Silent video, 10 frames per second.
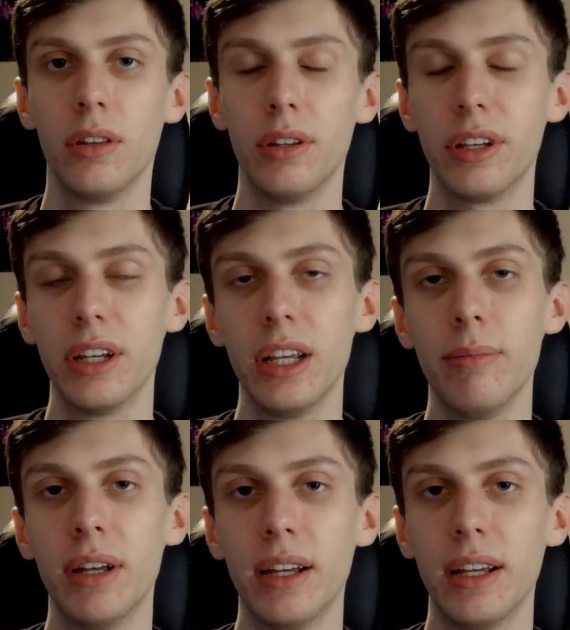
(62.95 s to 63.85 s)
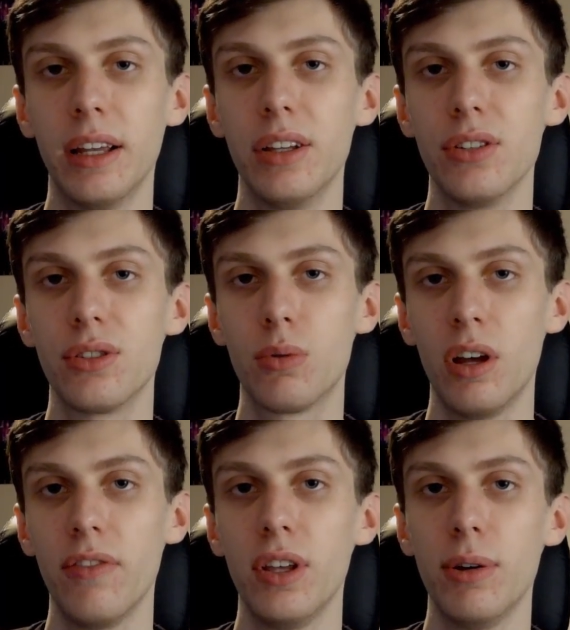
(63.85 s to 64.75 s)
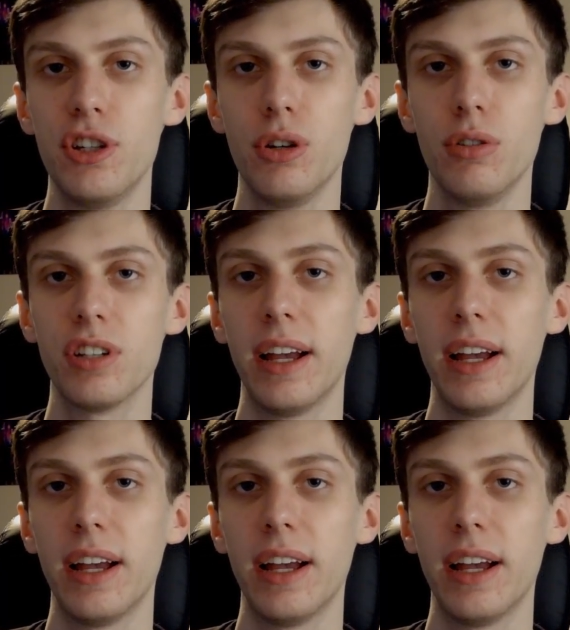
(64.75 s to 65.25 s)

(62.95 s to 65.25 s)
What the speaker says: The game has quite a few issues.